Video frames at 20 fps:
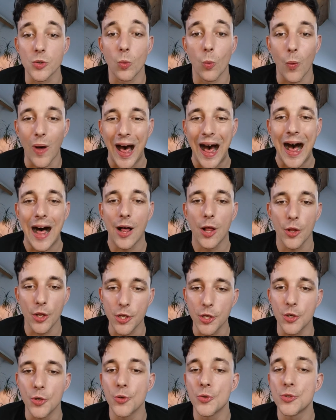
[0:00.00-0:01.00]
while
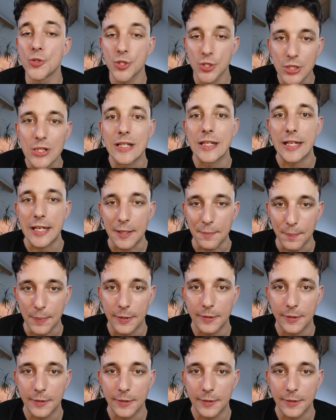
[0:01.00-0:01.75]
you sleep.